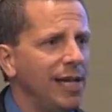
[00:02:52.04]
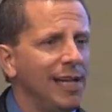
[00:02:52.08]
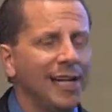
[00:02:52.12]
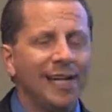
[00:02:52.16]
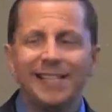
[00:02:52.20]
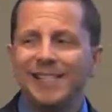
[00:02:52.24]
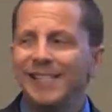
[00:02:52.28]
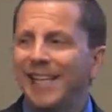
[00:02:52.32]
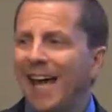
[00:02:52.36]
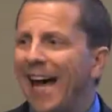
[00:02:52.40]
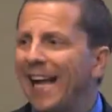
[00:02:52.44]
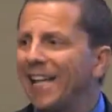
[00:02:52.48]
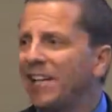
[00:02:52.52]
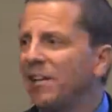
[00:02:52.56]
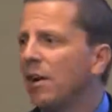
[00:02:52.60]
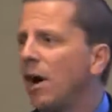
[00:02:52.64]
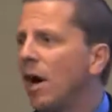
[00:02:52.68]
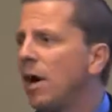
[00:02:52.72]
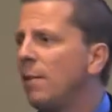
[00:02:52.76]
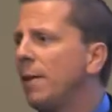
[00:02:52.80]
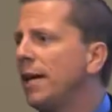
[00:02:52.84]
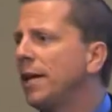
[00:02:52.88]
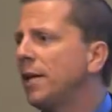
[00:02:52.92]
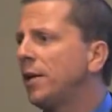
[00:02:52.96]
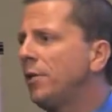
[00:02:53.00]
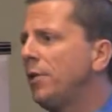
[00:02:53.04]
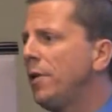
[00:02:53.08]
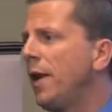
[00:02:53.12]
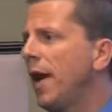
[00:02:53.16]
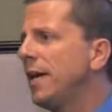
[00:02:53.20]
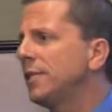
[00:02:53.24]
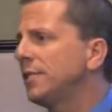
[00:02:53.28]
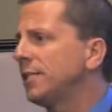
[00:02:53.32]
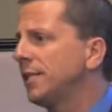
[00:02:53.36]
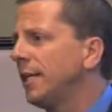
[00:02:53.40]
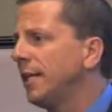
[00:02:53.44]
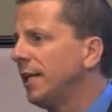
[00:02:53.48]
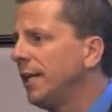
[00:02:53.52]
That caught my
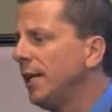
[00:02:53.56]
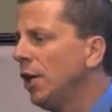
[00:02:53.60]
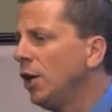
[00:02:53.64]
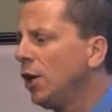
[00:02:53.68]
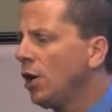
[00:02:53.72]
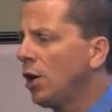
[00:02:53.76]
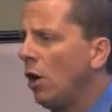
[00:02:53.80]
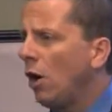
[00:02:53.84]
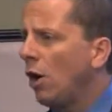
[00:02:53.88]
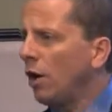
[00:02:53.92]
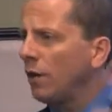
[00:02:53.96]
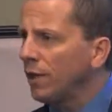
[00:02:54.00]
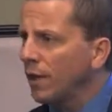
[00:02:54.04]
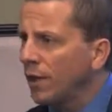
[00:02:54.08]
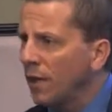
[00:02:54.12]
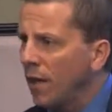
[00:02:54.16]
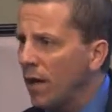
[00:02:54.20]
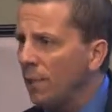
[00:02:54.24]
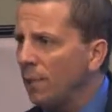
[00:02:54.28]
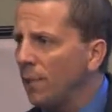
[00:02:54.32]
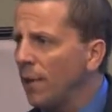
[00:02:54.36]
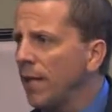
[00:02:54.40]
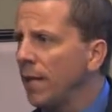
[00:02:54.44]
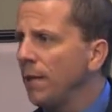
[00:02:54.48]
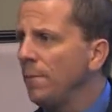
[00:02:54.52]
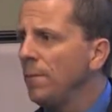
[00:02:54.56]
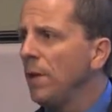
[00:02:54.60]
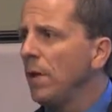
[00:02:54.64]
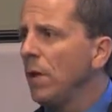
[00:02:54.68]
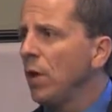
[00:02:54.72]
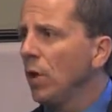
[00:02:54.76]
curiosity. Called the company,